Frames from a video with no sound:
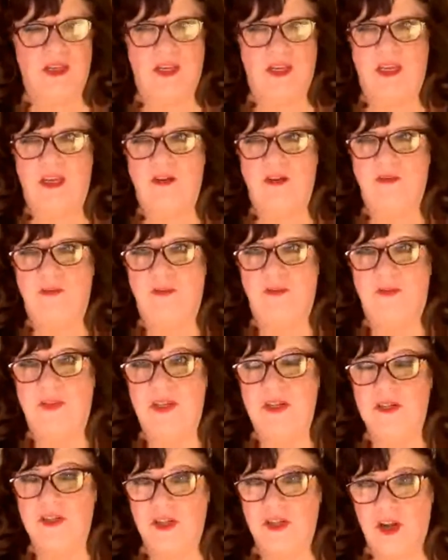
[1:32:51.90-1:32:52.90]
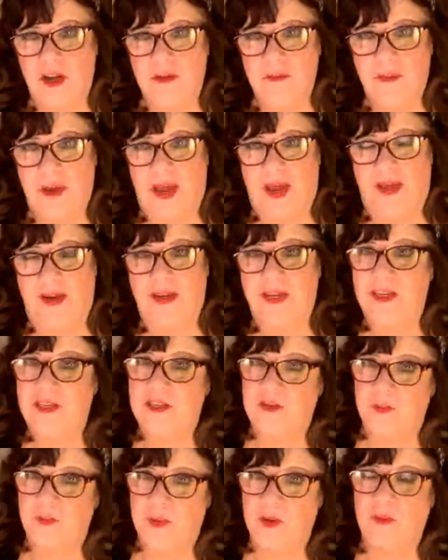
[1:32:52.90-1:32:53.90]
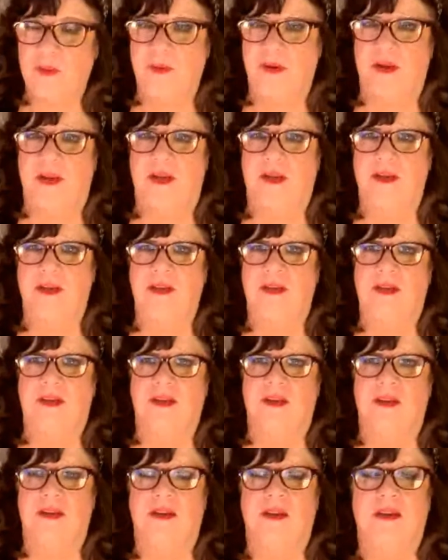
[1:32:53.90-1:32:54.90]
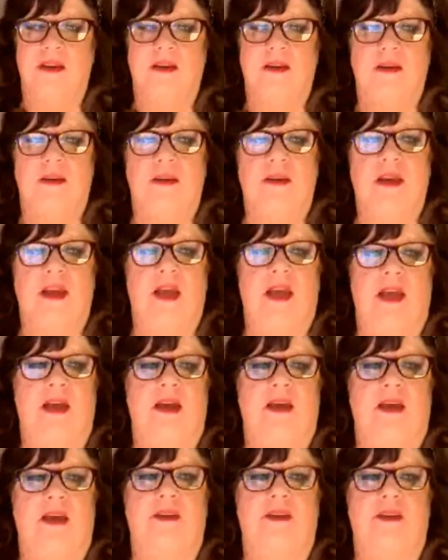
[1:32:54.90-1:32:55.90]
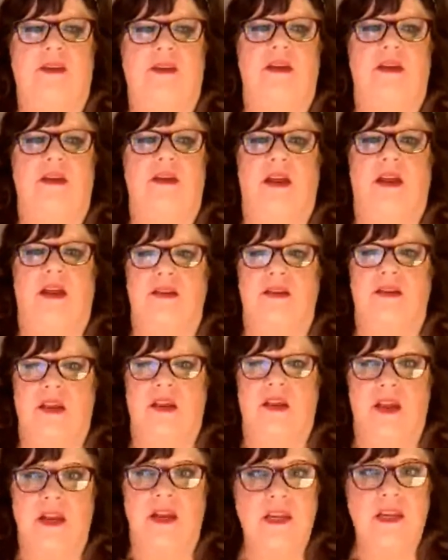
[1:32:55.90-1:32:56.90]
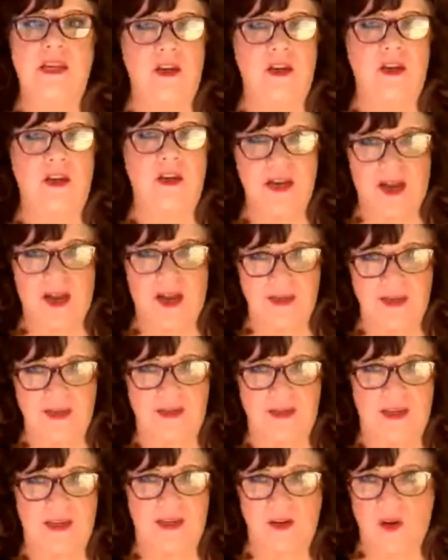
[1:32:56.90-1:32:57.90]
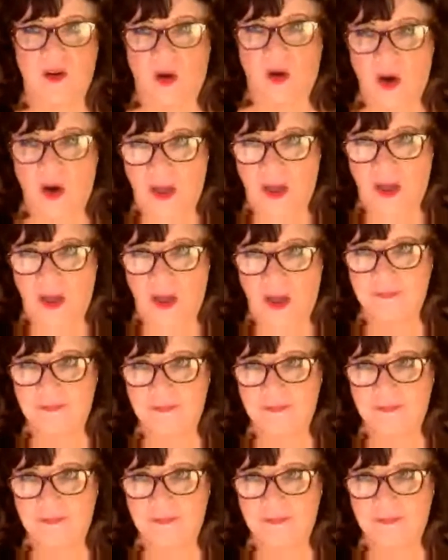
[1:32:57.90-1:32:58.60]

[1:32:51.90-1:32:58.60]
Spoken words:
if this young man hits puberty and has any curiosity at all